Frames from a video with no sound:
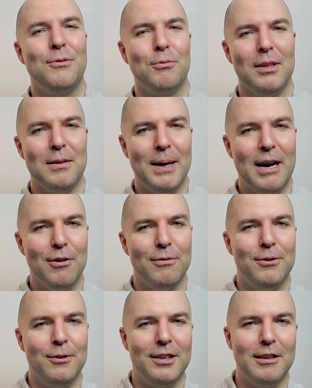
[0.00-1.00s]
really
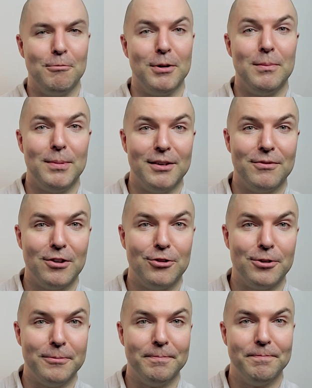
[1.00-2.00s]
powerful and really
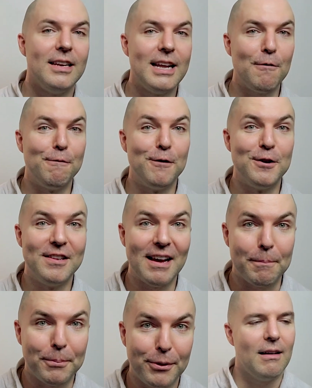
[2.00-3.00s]
beneficial. Now for
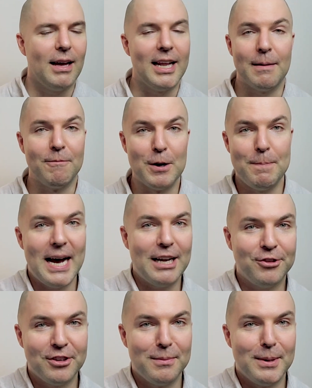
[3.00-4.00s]
depth, and I'm very
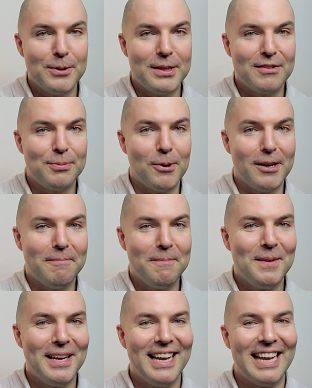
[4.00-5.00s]
passionate about this one,
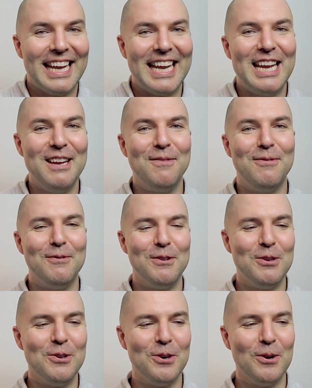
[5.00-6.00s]
if
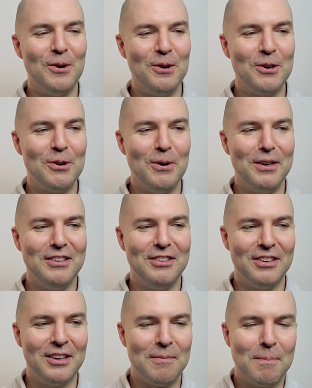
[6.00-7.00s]
you're going
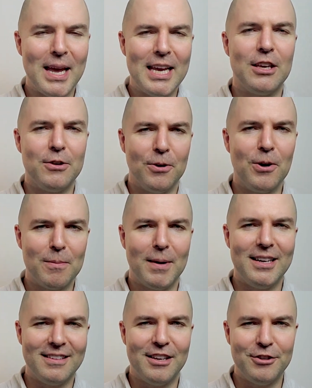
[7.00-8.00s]
to make your
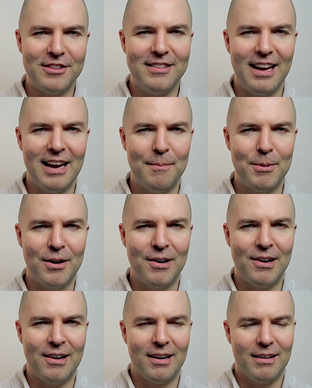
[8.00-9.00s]
meditation
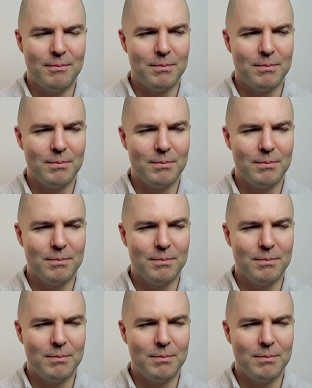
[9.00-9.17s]
timer